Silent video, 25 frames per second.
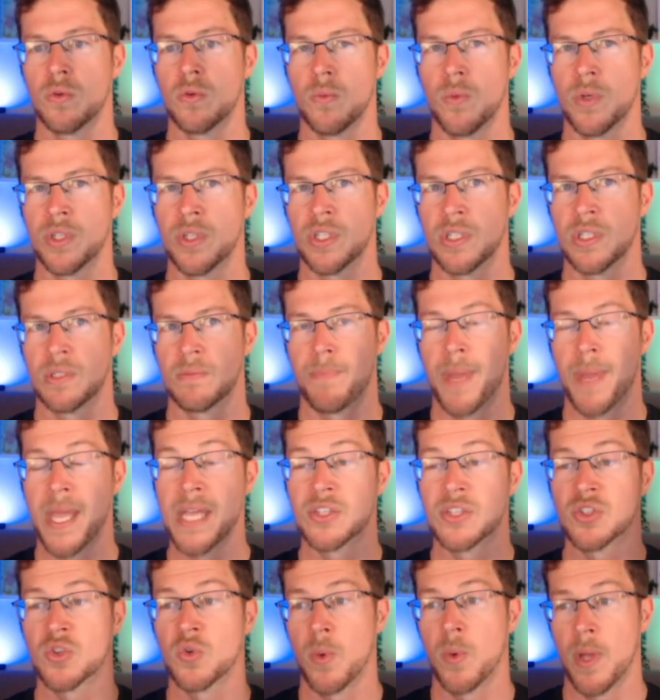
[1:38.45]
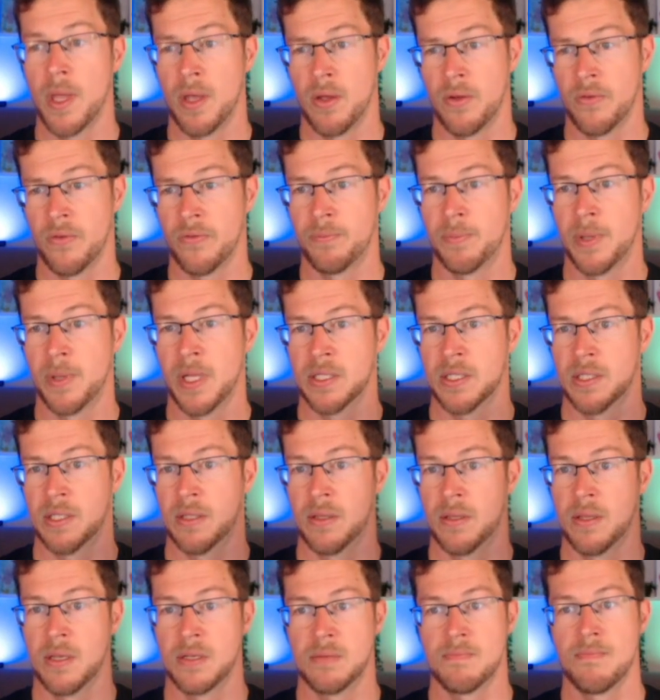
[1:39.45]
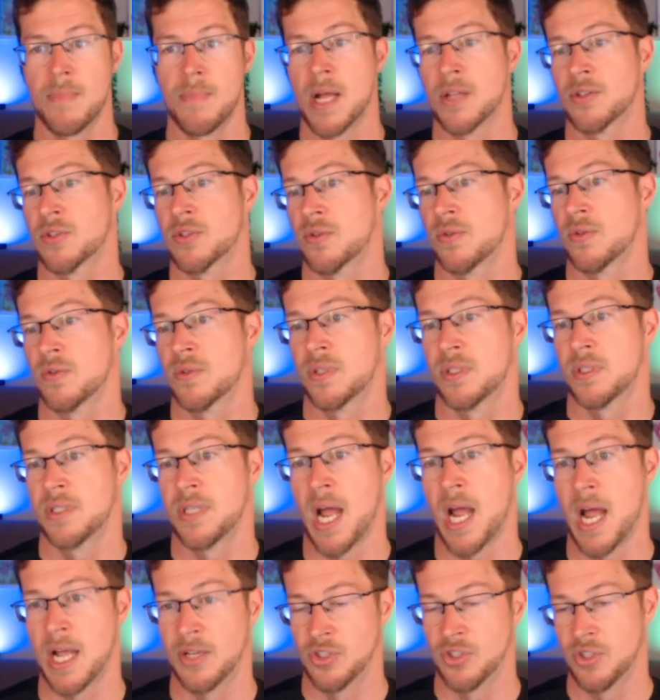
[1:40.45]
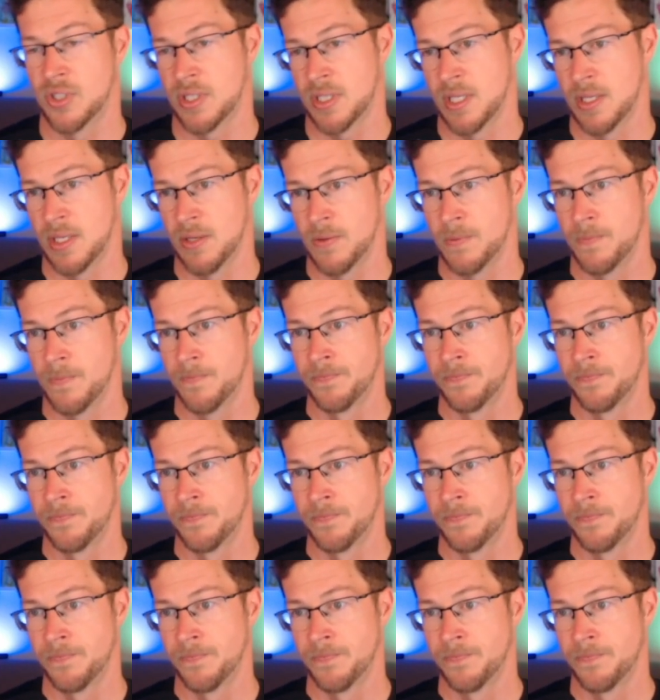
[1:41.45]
which is base 12 plus the monster's dodge skill.